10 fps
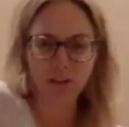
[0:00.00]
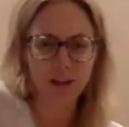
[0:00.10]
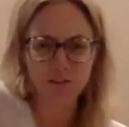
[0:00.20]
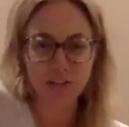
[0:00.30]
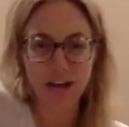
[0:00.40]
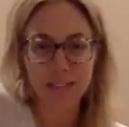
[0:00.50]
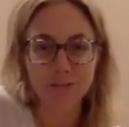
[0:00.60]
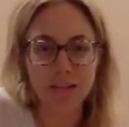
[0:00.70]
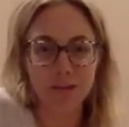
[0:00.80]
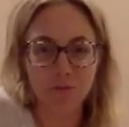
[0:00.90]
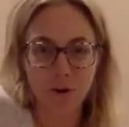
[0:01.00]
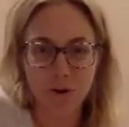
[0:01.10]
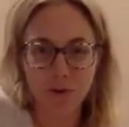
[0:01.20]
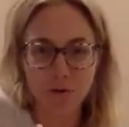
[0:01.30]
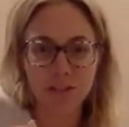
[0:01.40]
lot of jasmine and
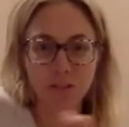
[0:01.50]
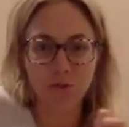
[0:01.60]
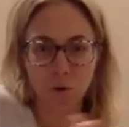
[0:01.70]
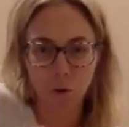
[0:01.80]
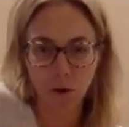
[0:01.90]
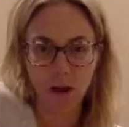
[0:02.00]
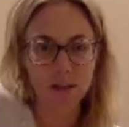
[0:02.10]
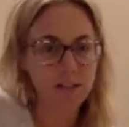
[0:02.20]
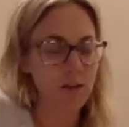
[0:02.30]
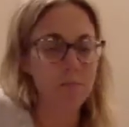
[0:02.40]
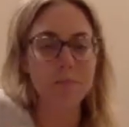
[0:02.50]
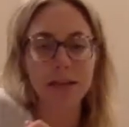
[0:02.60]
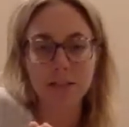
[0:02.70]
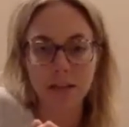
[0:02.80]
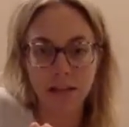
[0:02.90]
rose, and the roll-ons are
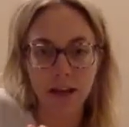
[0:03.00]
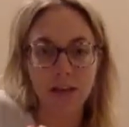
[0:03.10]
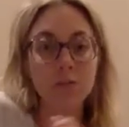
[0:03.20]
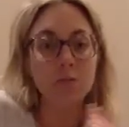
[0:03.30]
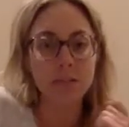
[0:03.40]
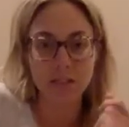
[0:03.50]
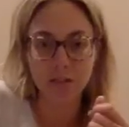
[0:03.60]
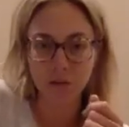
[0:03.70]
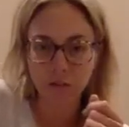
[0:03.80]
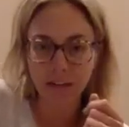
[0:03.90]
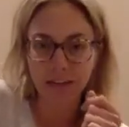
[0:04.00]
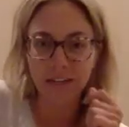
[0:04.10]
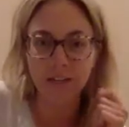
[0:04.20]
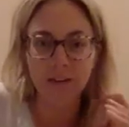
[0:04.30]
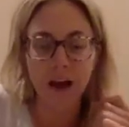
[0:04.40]
amazing. I use medicinal grade.
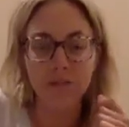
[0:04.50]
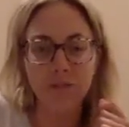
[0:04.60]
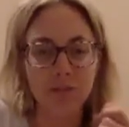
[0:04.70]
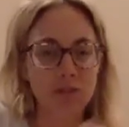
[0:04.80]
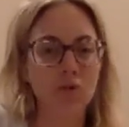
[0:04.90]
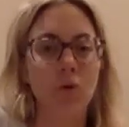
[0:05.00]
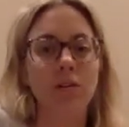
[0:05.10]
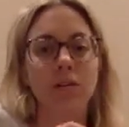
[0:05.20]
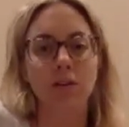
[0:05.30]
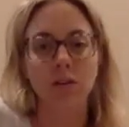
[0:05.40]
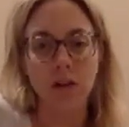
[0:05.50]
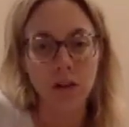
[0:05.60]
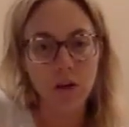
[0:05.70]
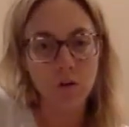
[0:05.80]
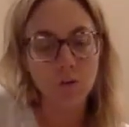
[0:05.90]
They're not from the store. They're
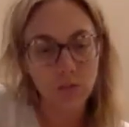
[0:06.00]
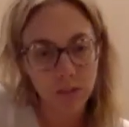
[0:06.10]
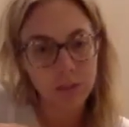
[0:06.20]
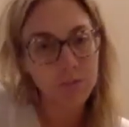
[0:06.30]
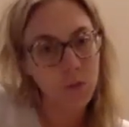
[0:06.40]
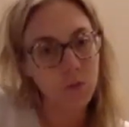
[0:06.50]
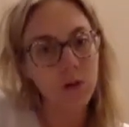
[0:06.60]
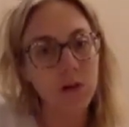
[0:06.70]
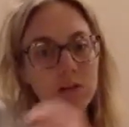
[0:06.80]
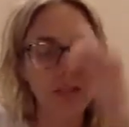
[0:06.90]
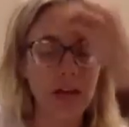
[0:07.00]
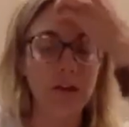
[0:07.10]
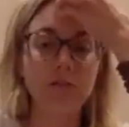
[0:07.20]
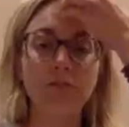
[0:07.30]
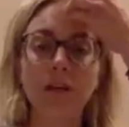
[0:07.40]
really pure,
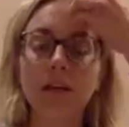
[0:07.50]
safe,